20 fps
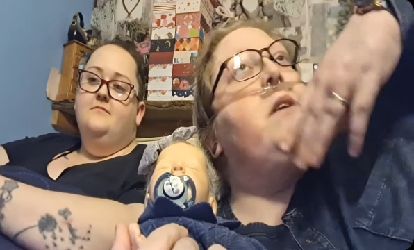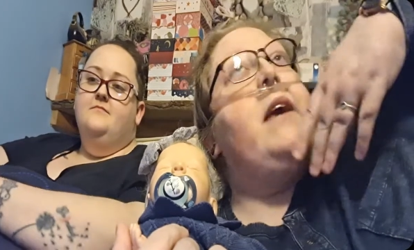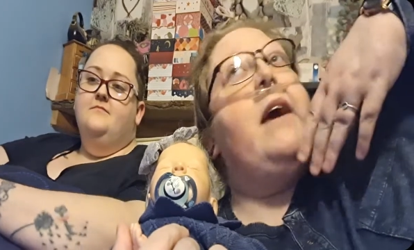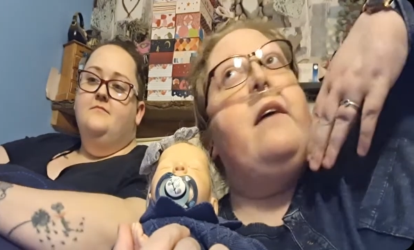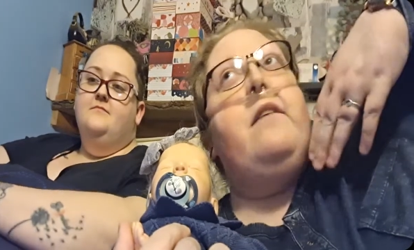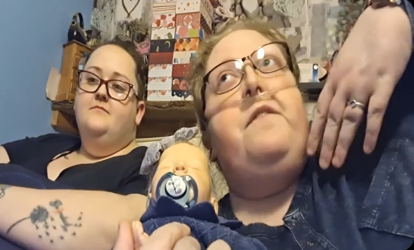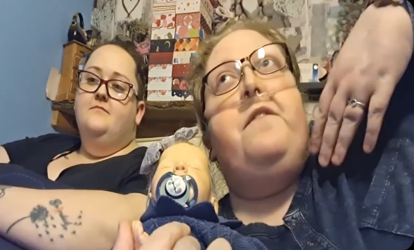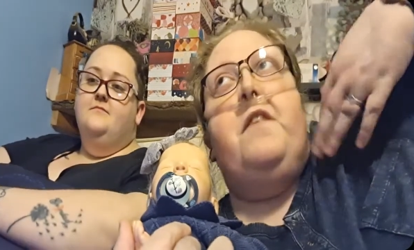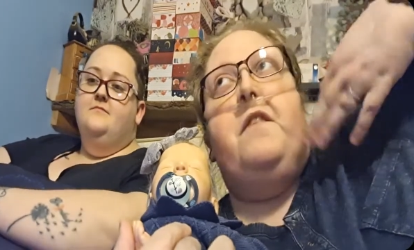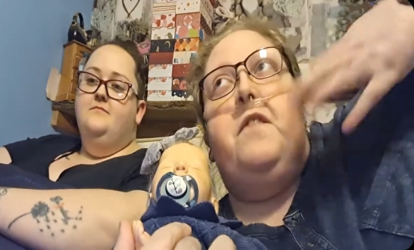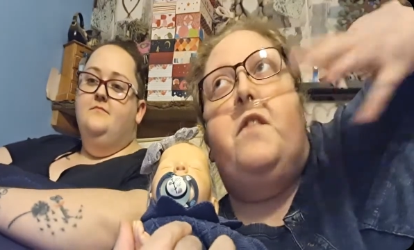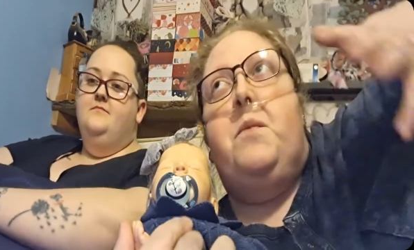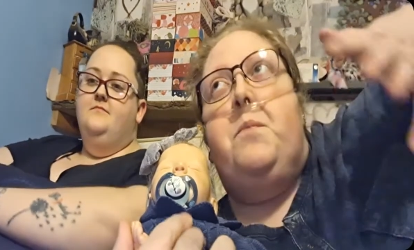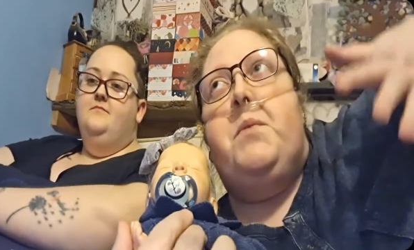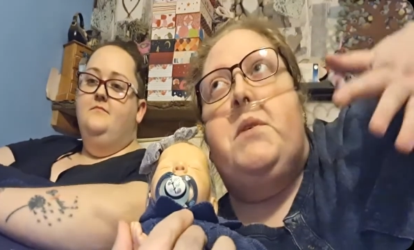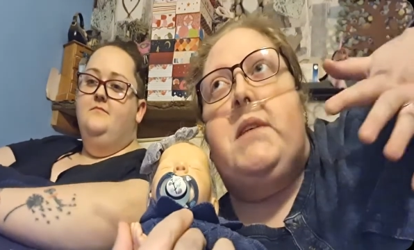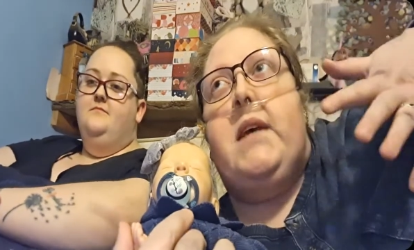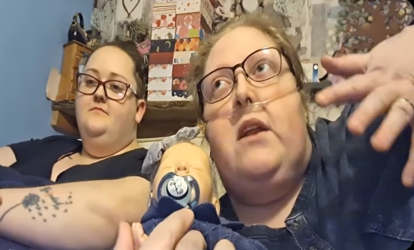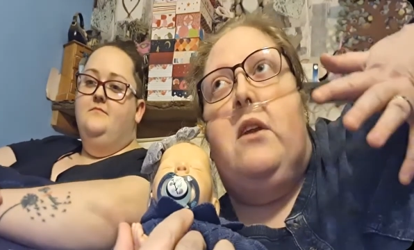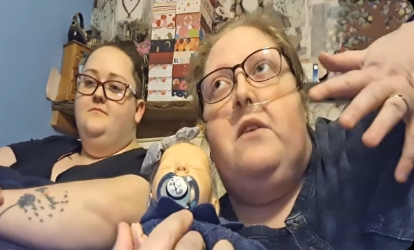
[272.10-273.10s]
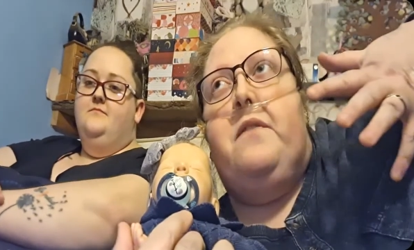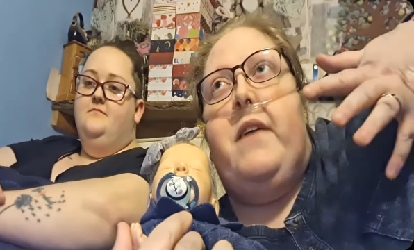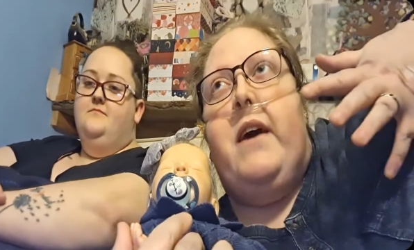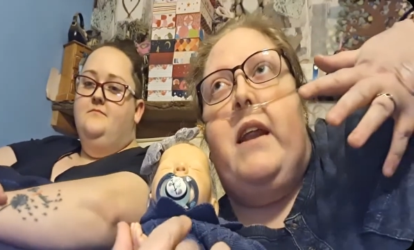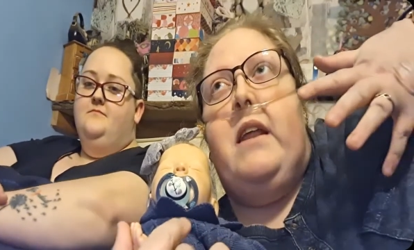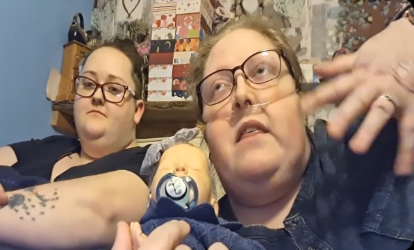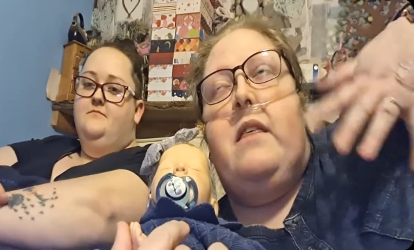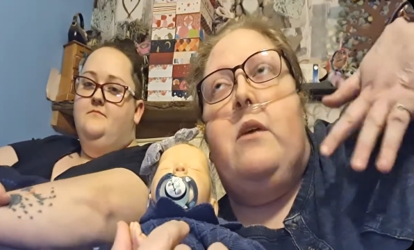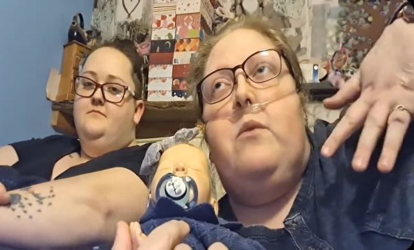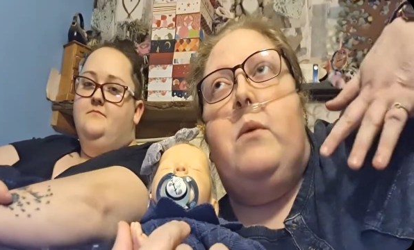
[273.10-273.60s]
Speaker 1: get 50% off
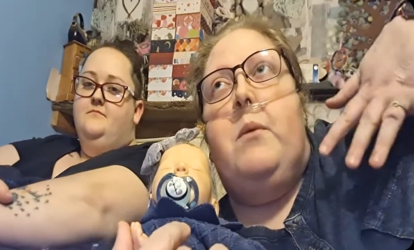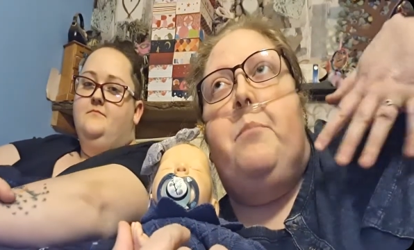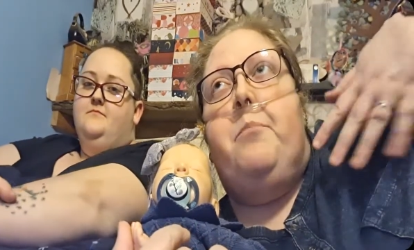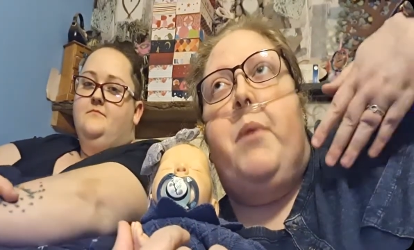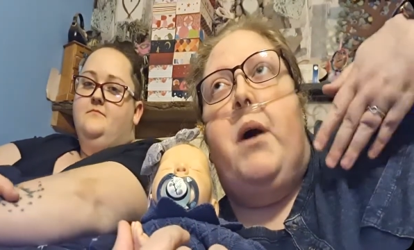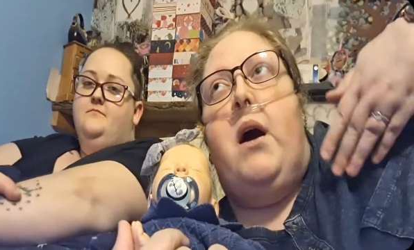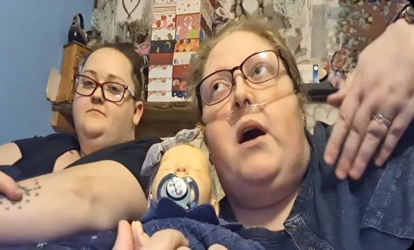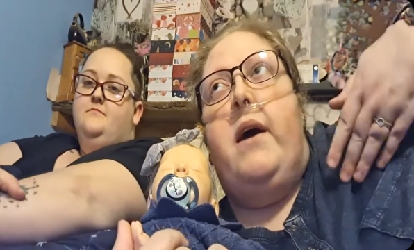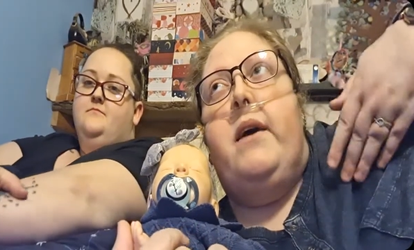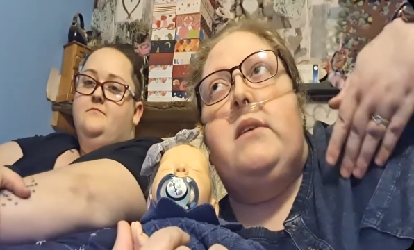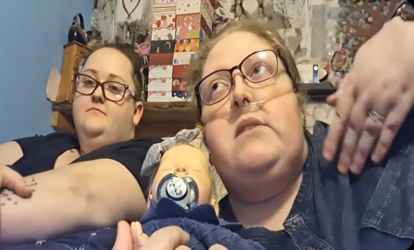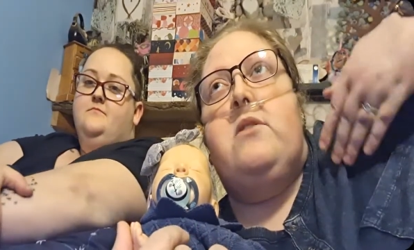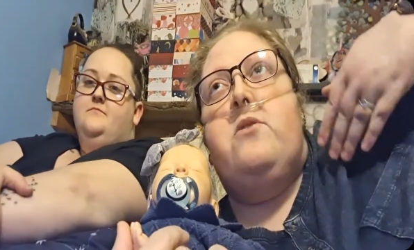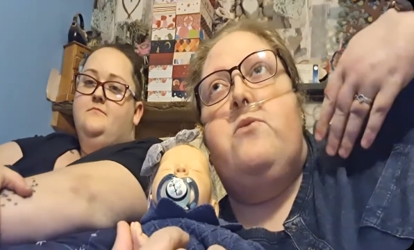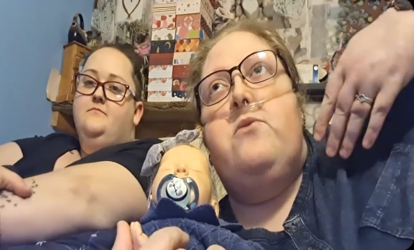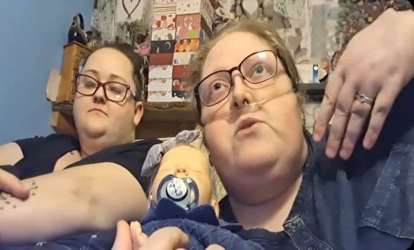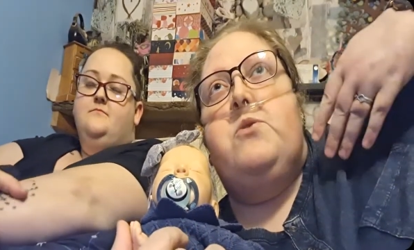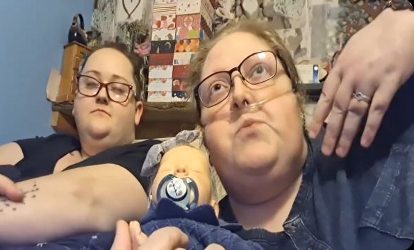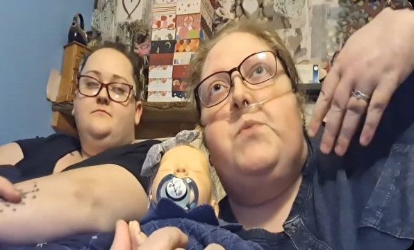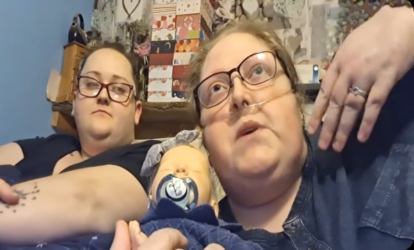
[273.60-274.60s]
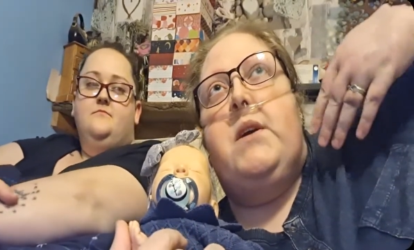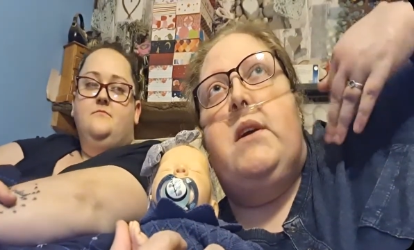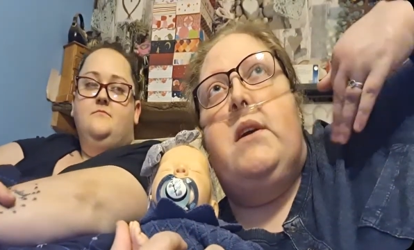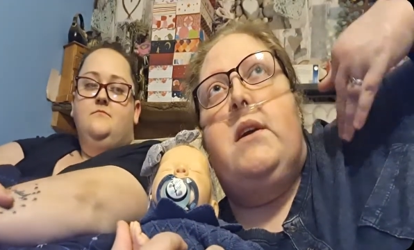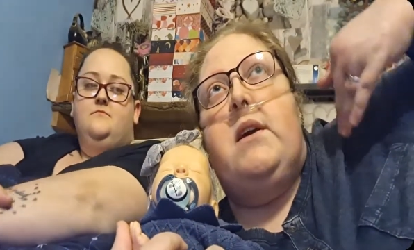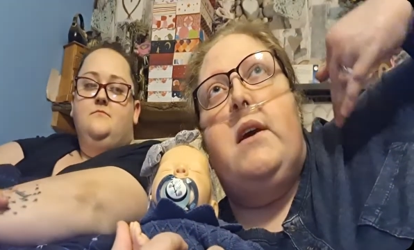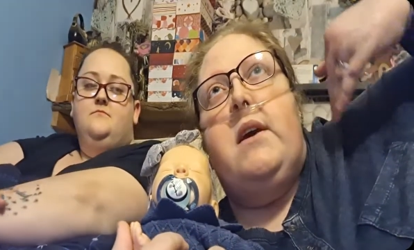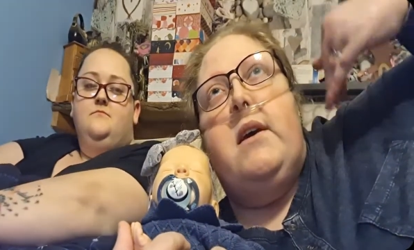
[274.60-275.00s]
anything we buy as long as we